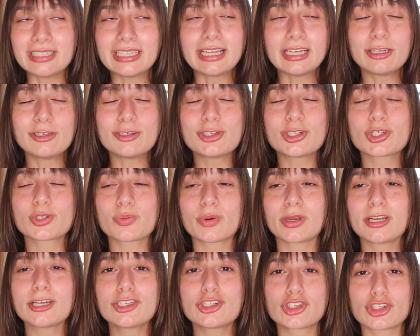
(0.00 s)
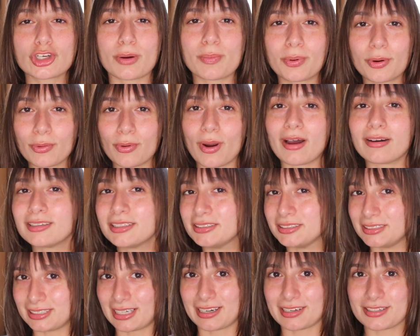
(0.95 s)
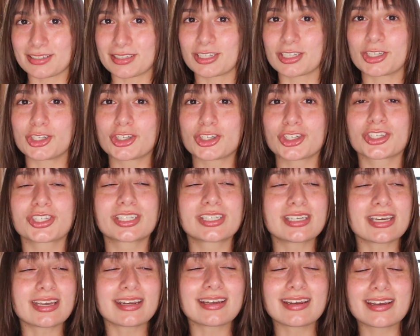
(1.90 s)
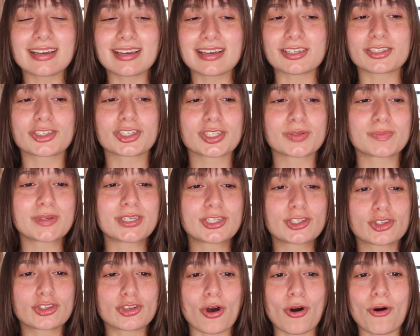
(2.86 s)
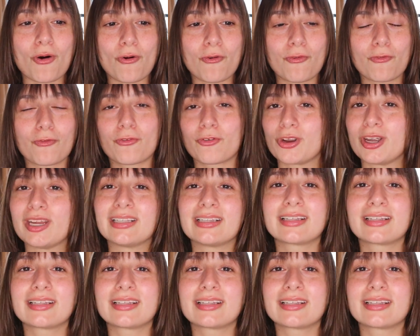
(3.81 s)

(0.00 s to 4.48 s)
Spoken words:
Like you just want to jump around and dance and just sing it and just be so freeing.